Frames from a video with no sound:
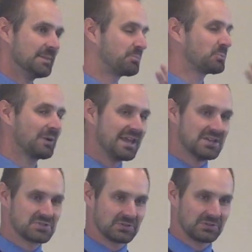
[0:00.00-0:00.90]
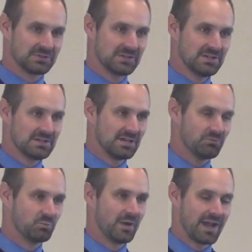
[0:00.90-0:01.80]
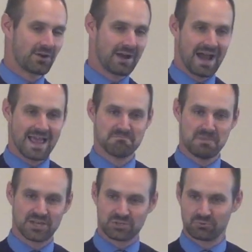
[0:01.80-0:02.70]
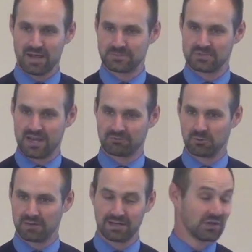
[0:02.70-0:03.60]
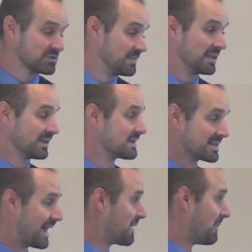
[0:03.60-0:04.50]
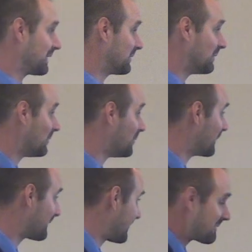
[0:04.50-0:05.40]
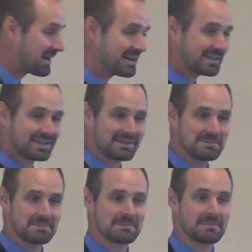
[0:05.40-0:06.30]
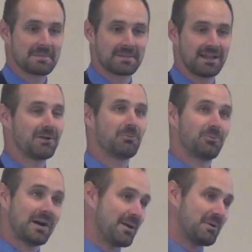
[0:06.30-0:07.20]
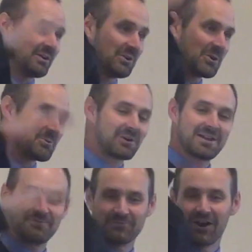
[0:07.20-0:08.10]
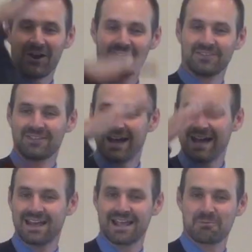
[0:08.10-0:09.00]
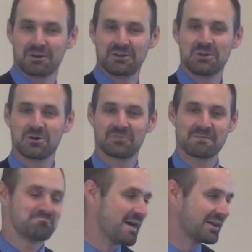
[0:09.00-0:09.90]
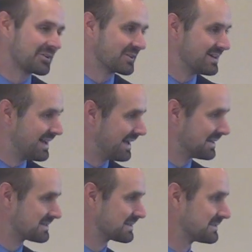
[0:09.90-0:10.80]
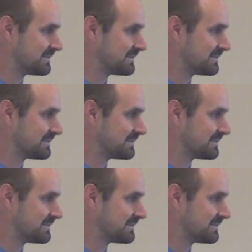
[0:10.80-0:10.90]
appraisal of where I measure up to everyone else, because I want to know where I rank. I want to know where I fall in line. I want to know if I'm better or not.